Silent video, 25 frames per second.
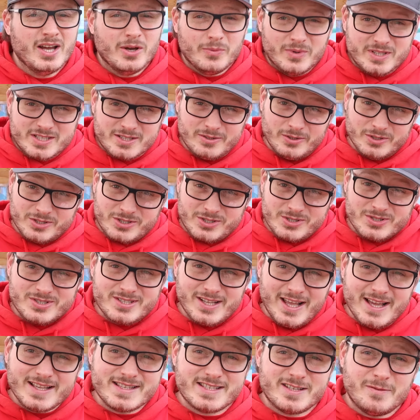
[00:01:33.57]
which look
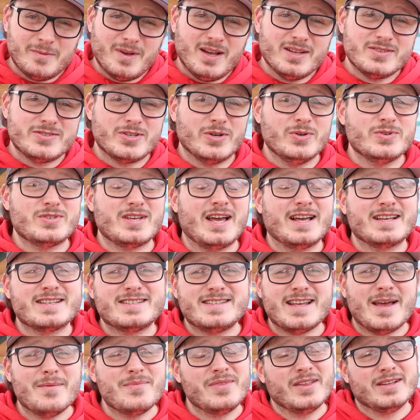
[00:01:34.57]
just like tomatoes,
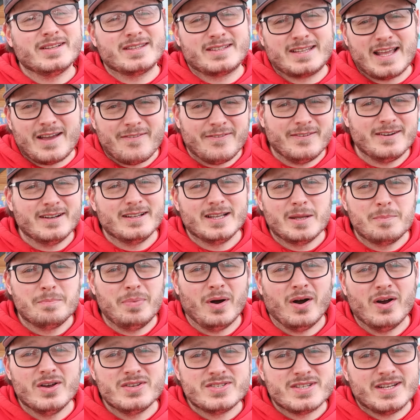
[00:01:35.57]
except they'll definitely
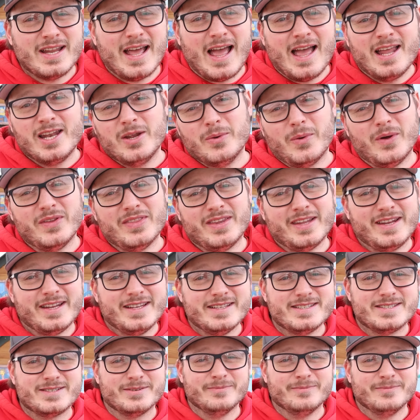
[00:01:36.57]
poison anyone that eats